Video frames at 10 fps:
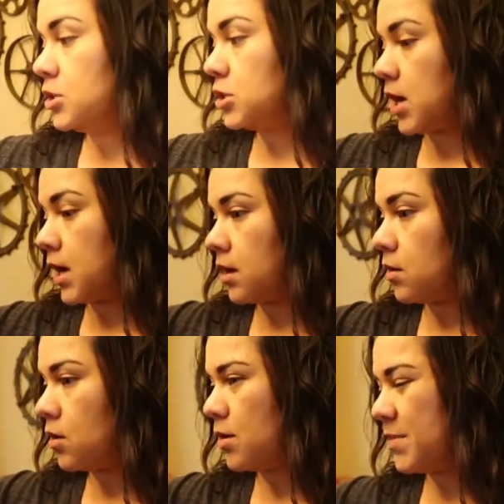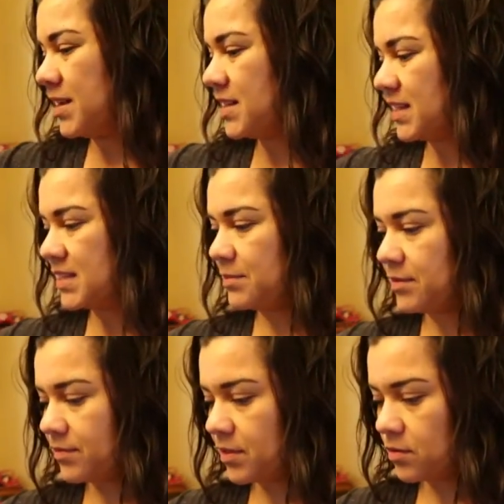Jack, or I might take some
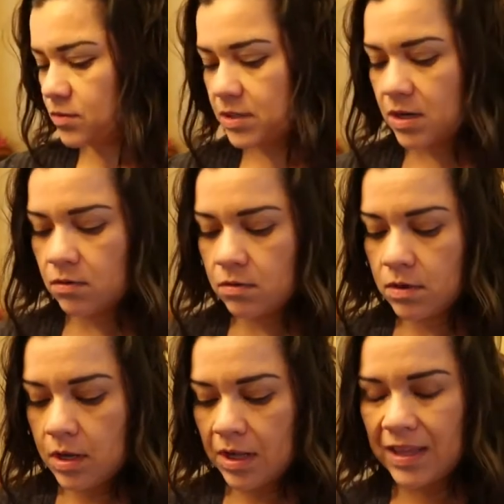of those down